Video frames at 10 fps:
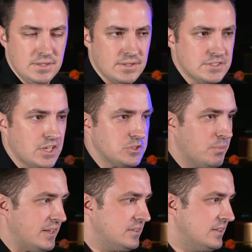The
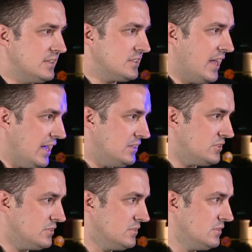suspect in this
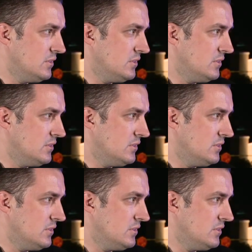case